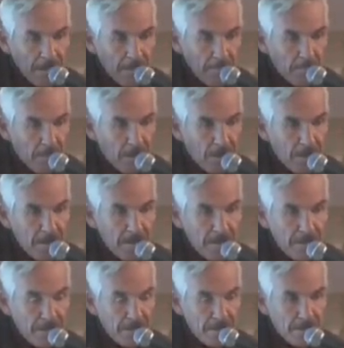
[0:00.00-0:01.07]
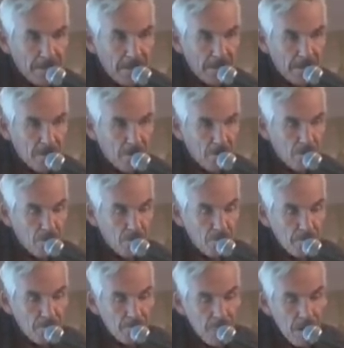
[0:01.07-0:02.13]
They bottle it, they take it
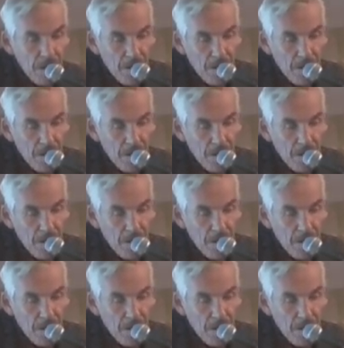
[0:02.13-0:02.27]
home.